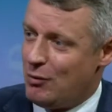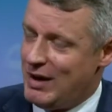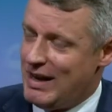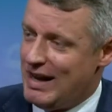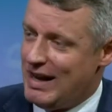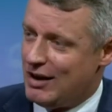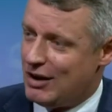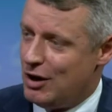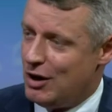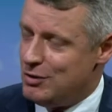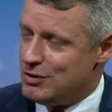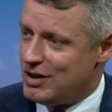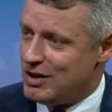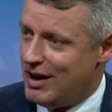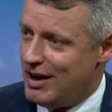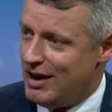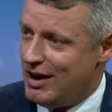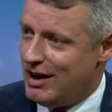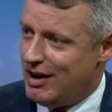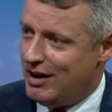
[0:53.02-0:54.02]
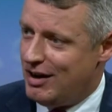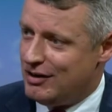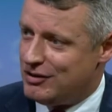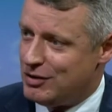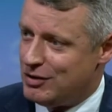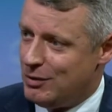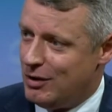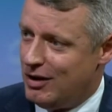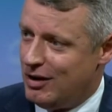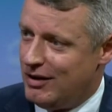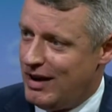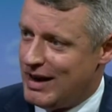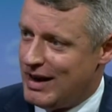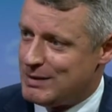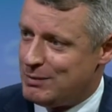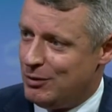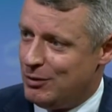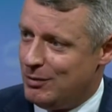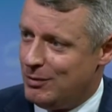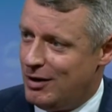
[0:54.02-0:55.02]
when it goes to our
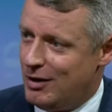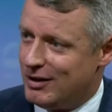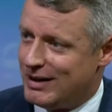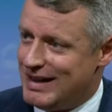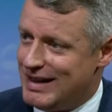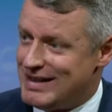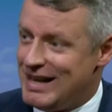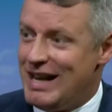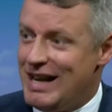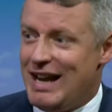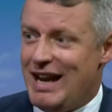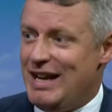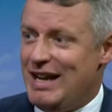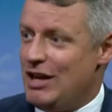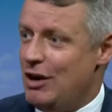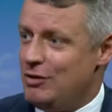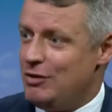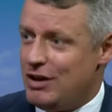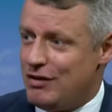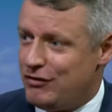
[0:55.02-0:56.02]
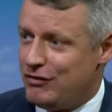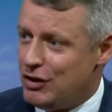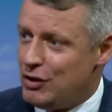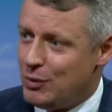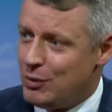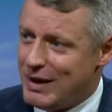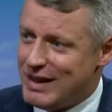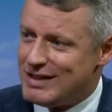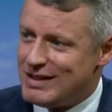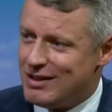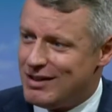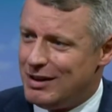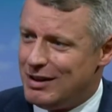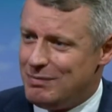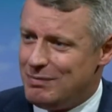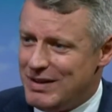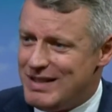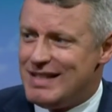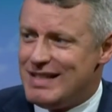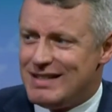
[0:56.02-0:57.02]
export markets in only a few weeks'
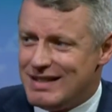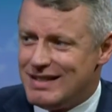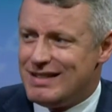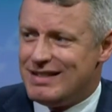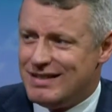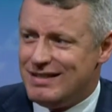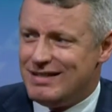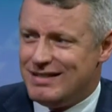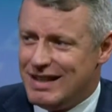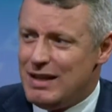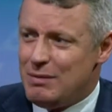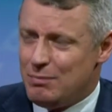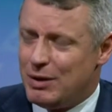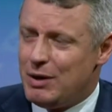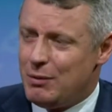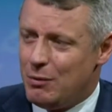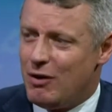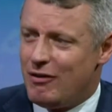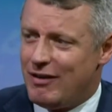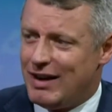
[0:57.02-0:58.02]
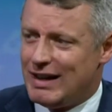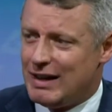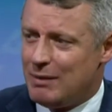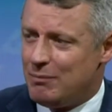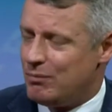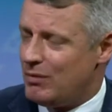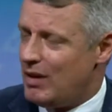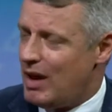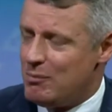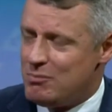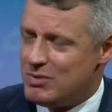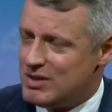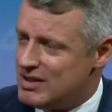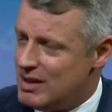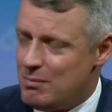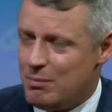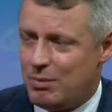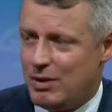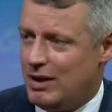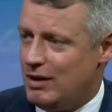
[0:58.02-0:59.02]
time. This is deeply worrying, and I'm
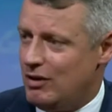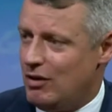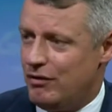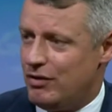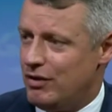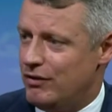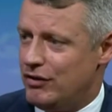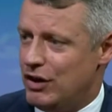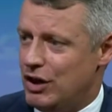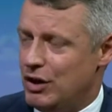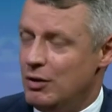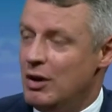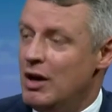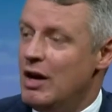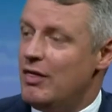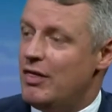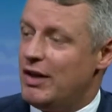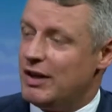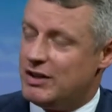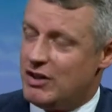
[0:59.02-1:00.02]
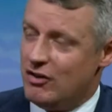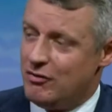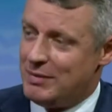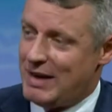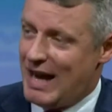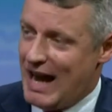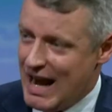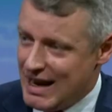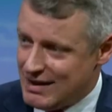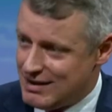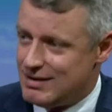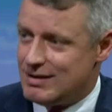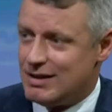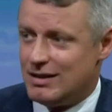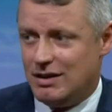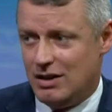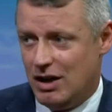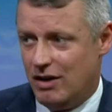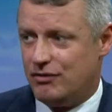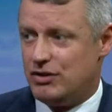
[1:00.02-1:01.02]
simply of the view that government hasn't
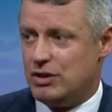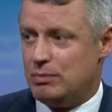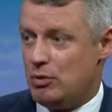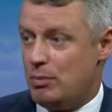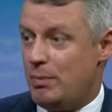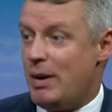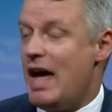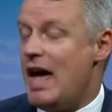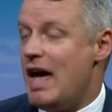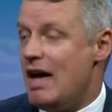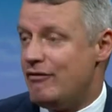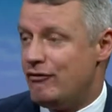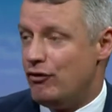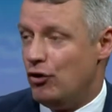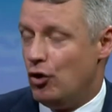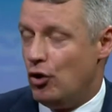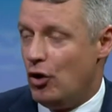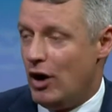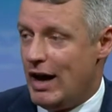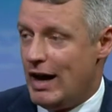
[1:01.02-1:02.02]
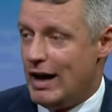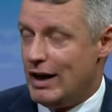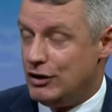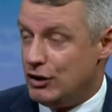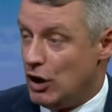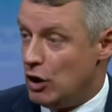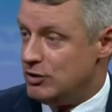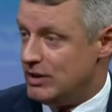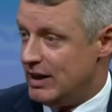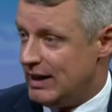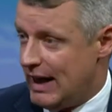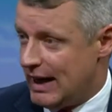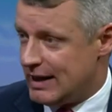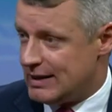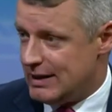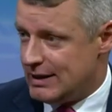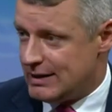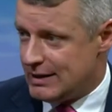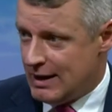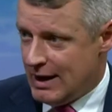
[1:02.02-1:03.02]
done enough to prepare for no-deal
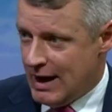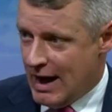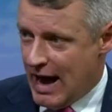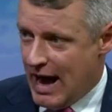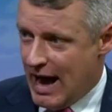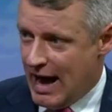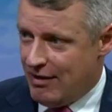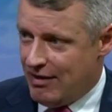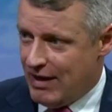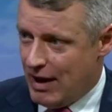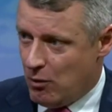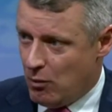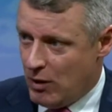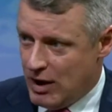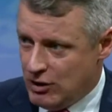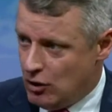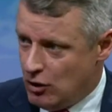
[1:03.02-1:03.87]
exits and that we're